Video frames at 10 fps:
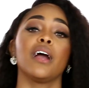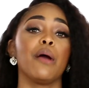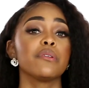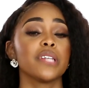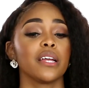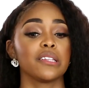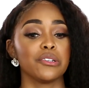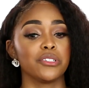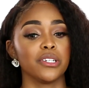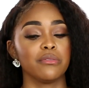I would take
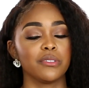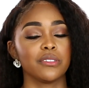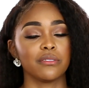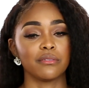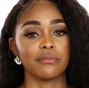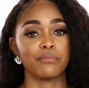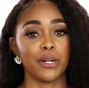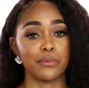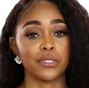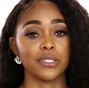those shifts
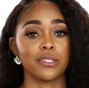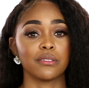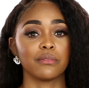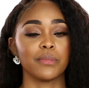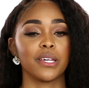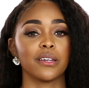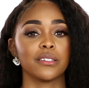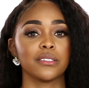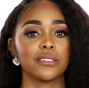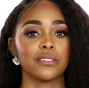purposely. Because,
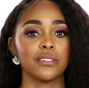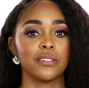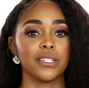you would?